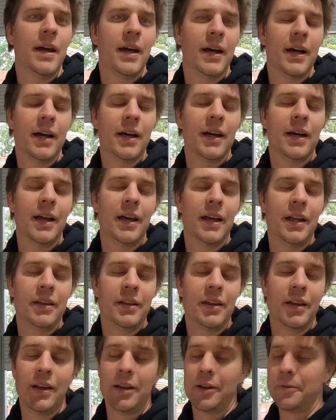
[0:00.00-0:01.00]
And
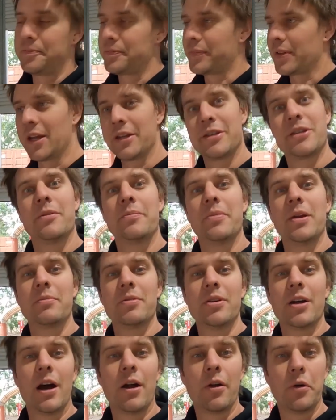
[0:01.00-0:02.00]
yeah, that's the big
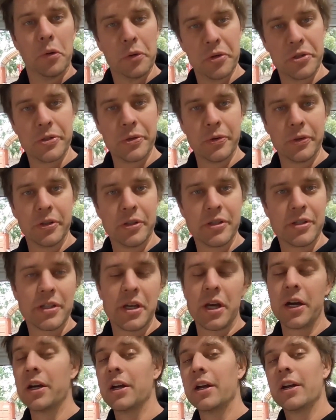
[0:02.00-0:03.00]
Monaro all sorted.
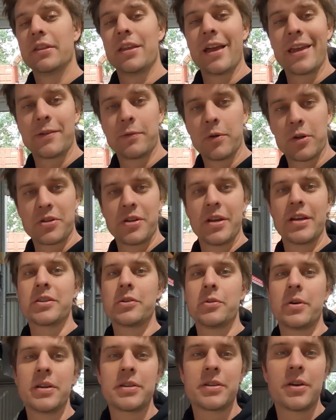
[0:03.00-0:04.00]
So thanks for watching as
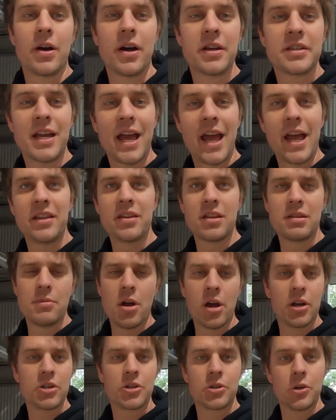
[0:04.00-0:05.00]
always, guys. Head to the
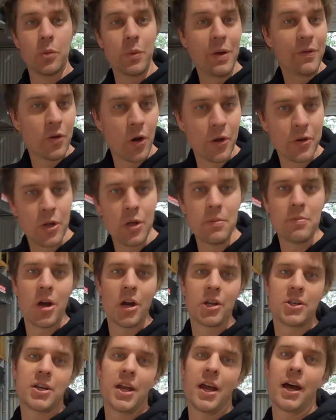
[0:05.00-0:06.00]
merch store. We've got new
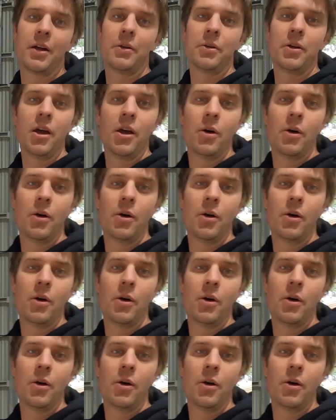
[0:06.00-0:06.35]
merch out.